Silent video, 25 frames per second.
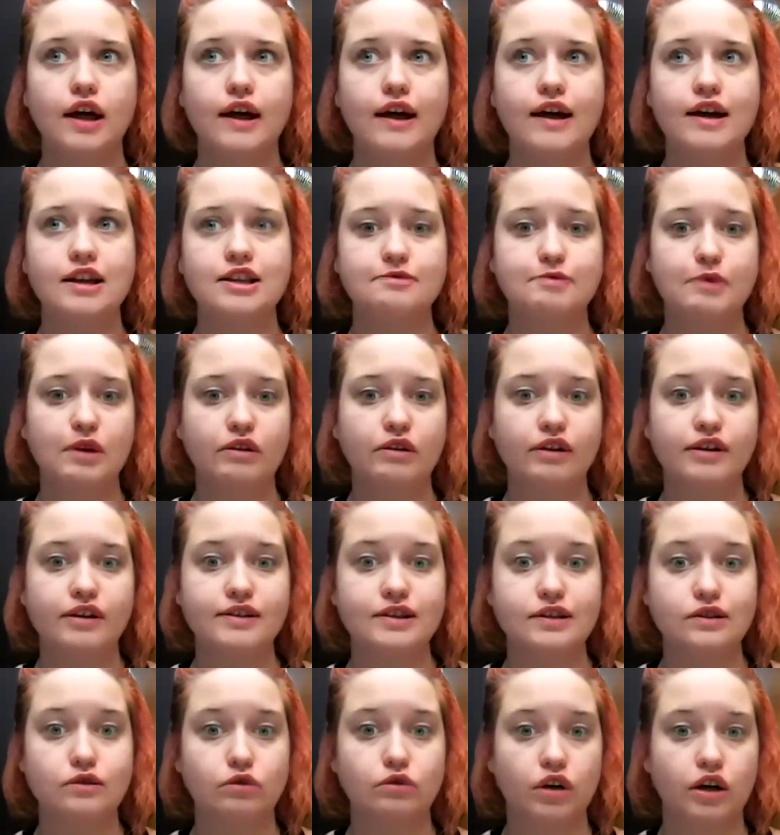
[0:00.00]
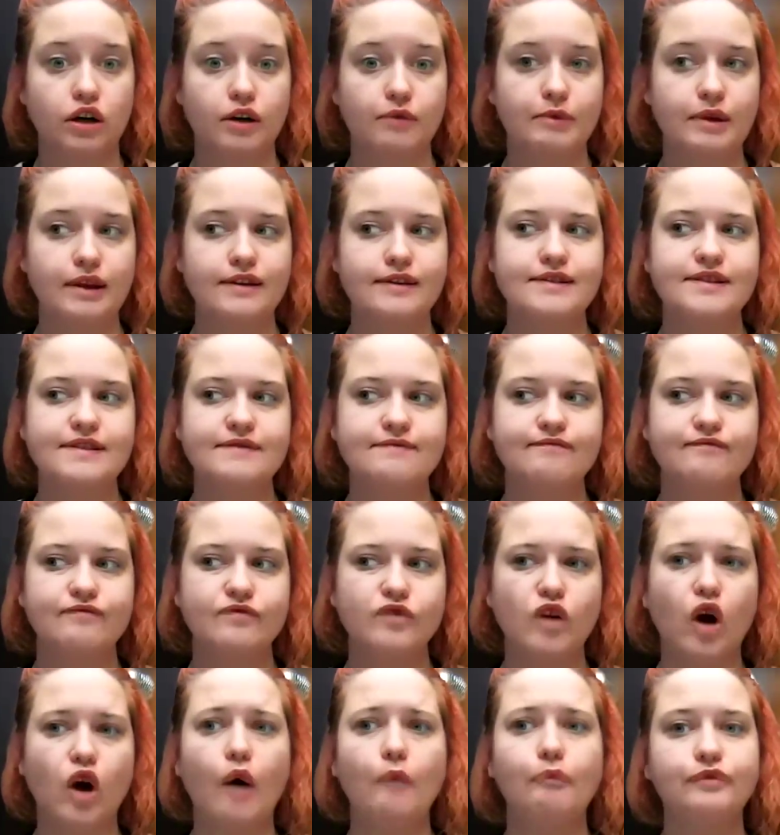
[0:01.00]
experience tournaments,
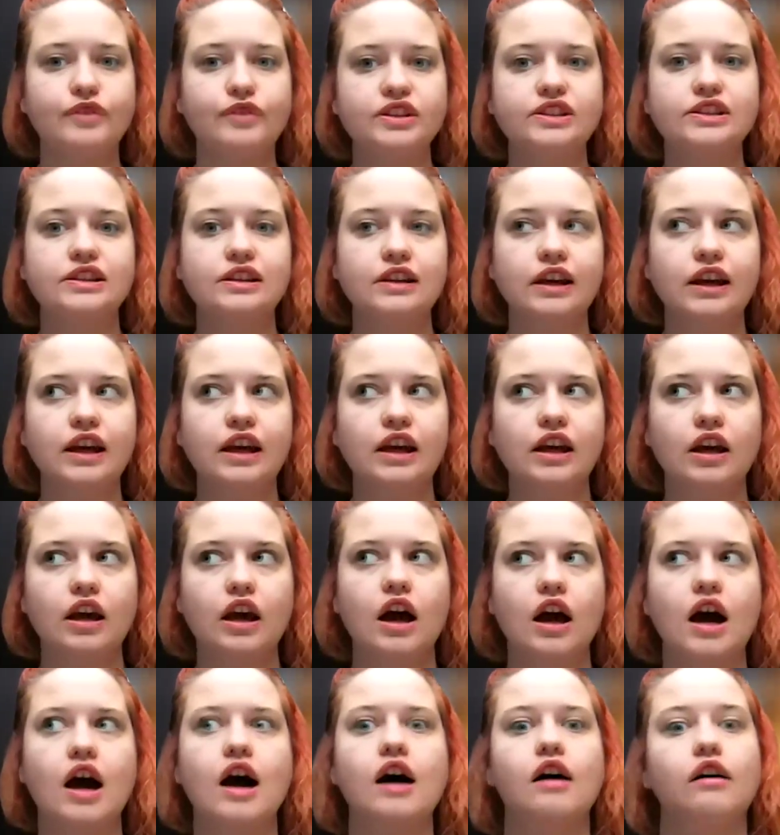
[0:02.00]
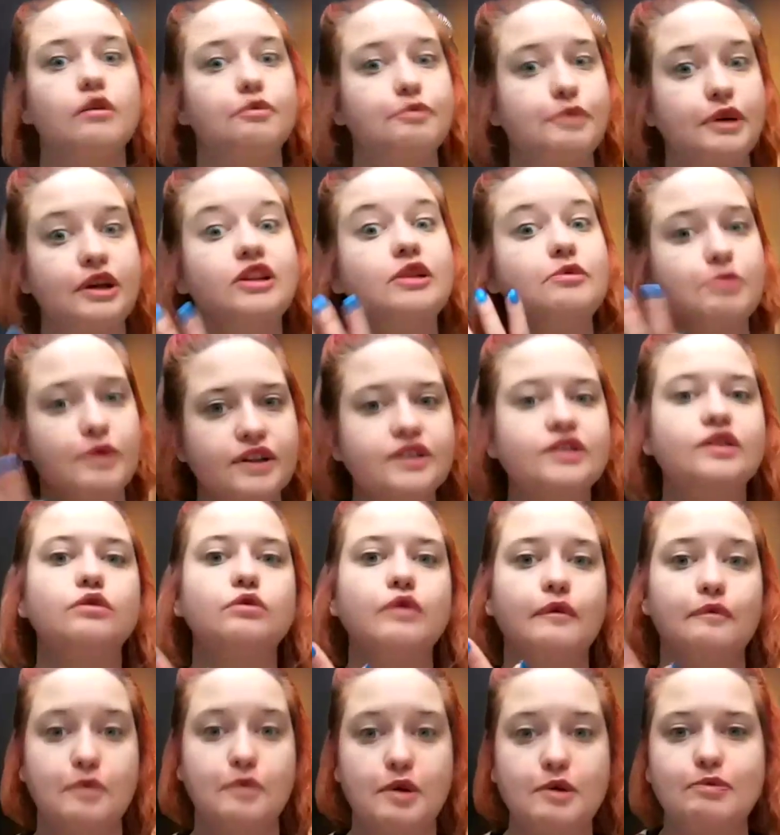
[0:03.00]
obviously I'll pick the person
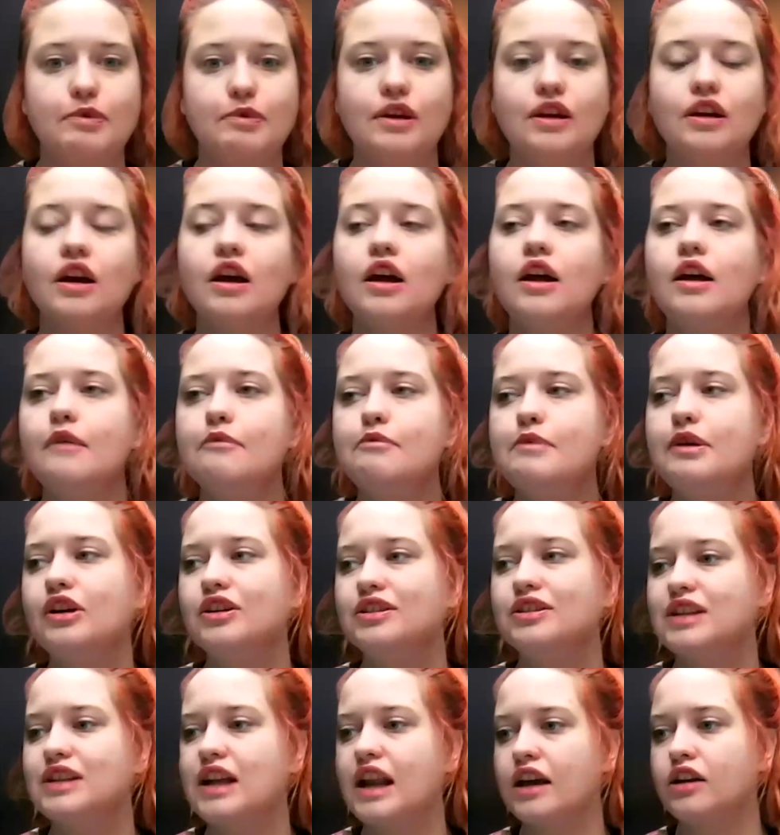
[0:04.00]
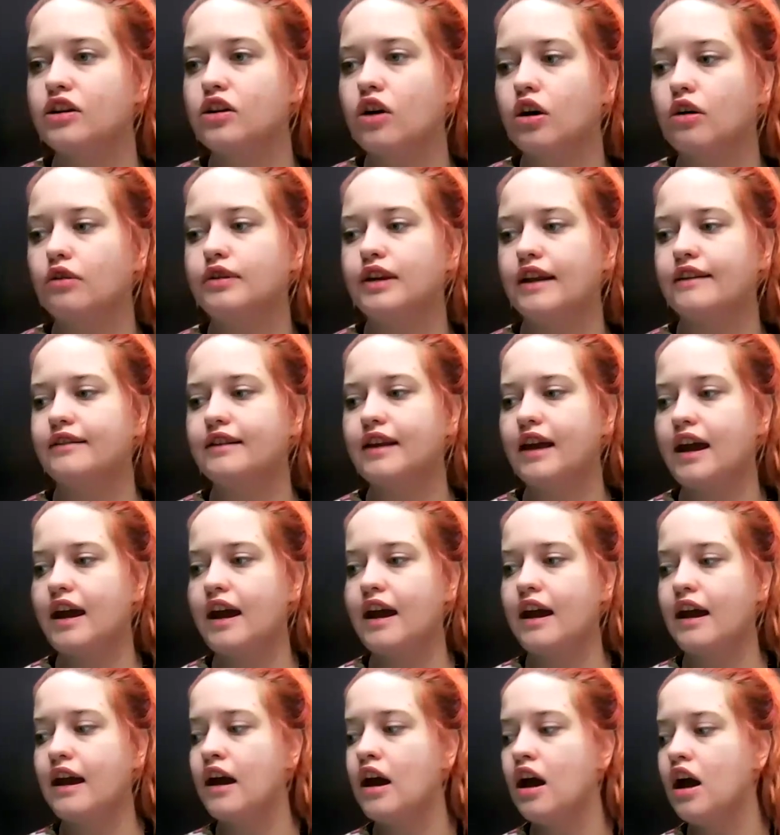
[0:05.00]
with BP, because then I know that
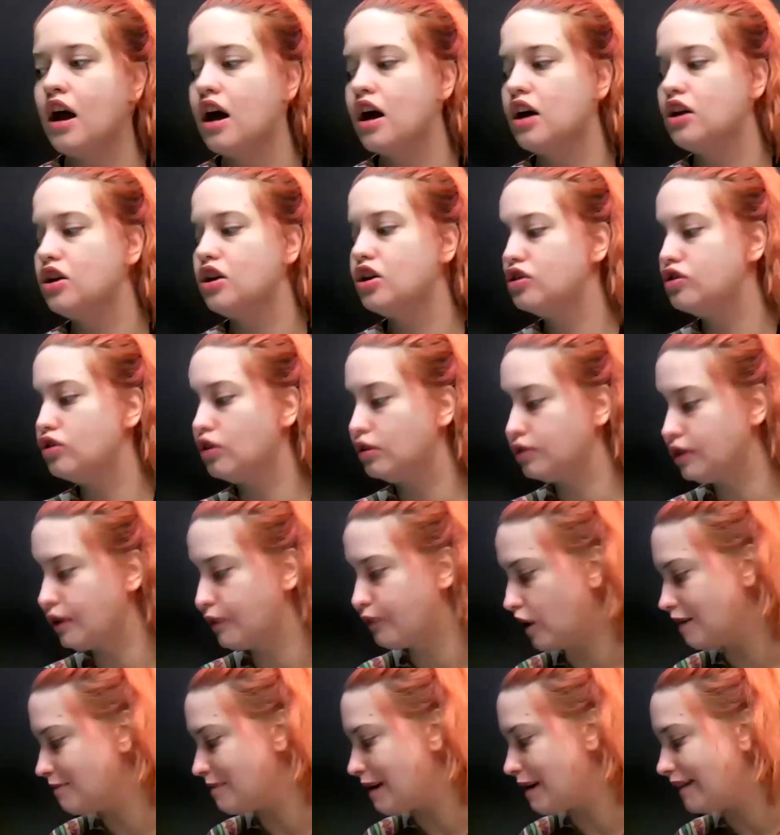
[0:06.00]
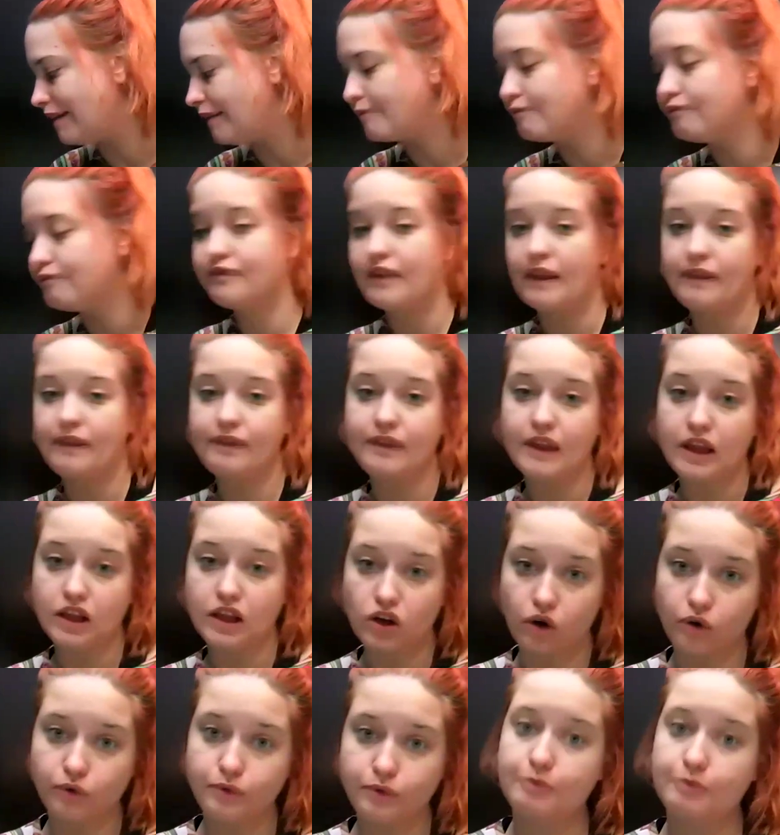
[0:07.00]
they know the format, that they
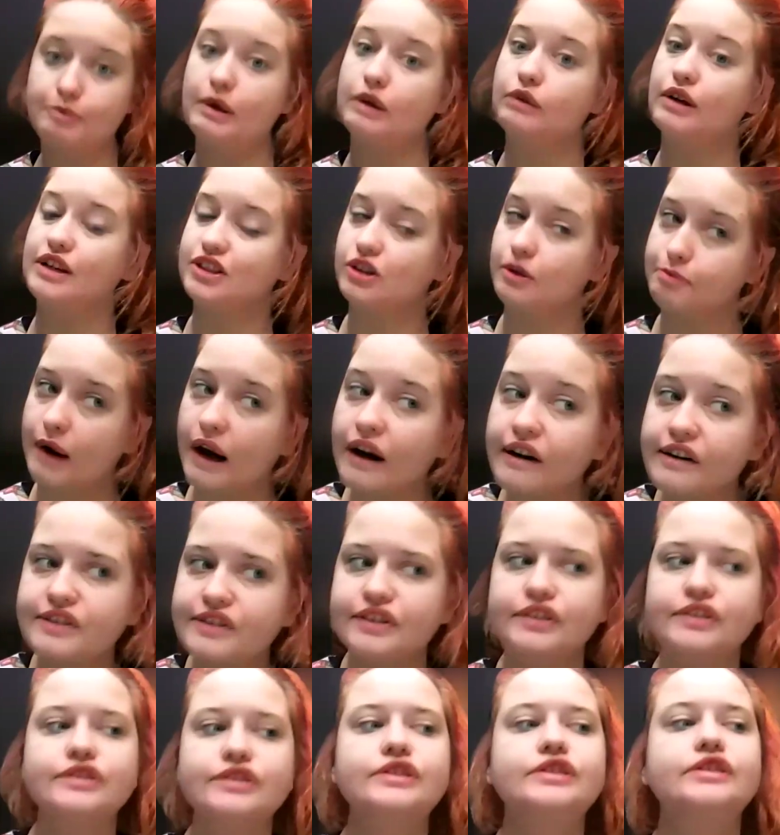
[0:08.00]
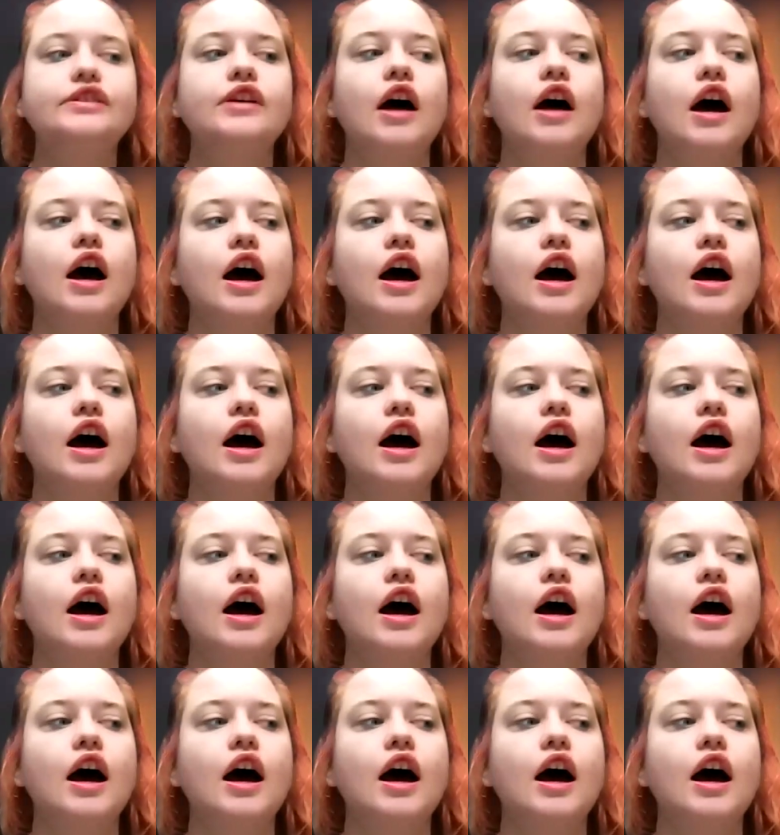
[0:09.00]
know the pairwise comparisons,